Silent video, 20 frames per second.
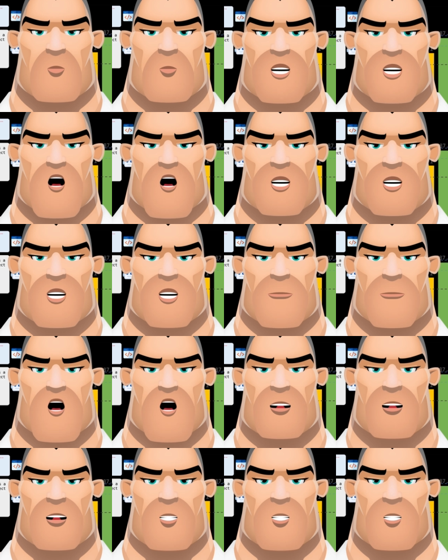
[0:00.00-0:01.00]
Preston's
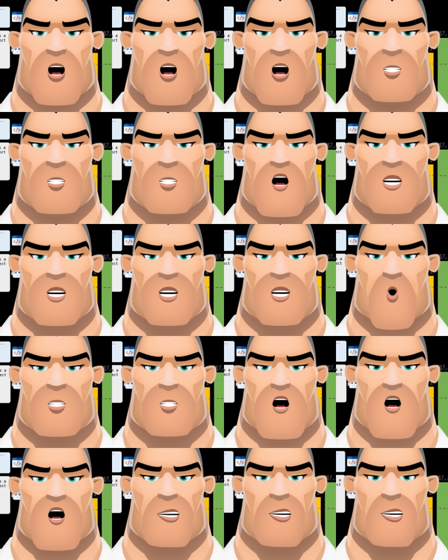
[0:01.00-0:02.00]
approach might miss some
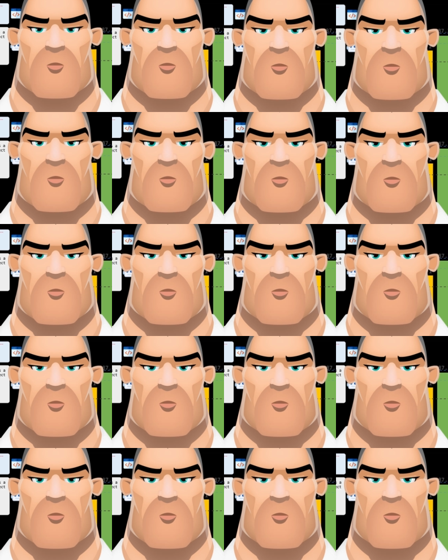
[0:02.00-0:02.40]
burglars?